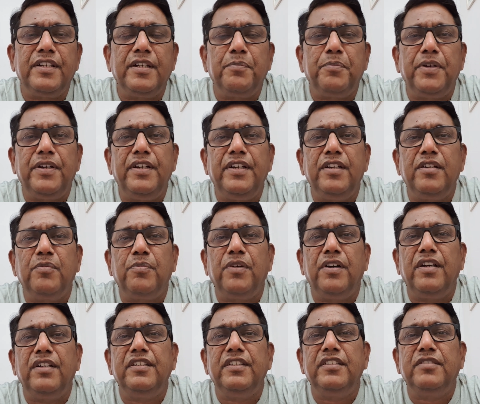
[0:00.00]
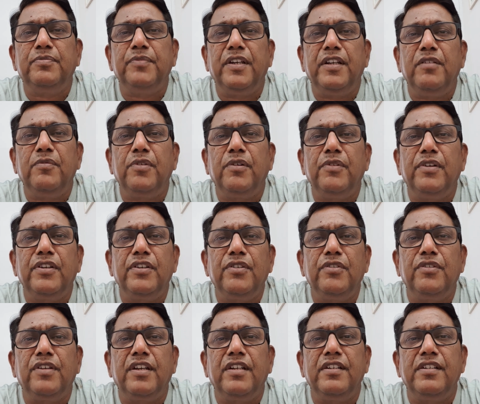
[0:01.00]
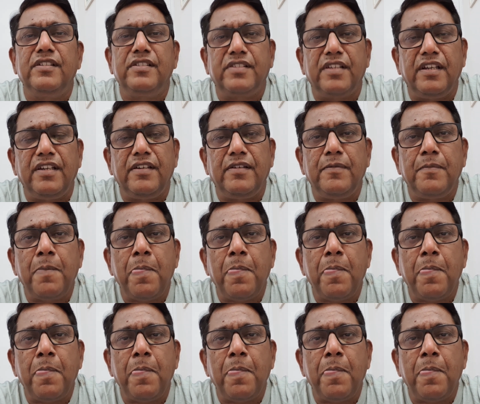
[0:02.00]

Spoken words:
Depending upon this manpower, you can decide.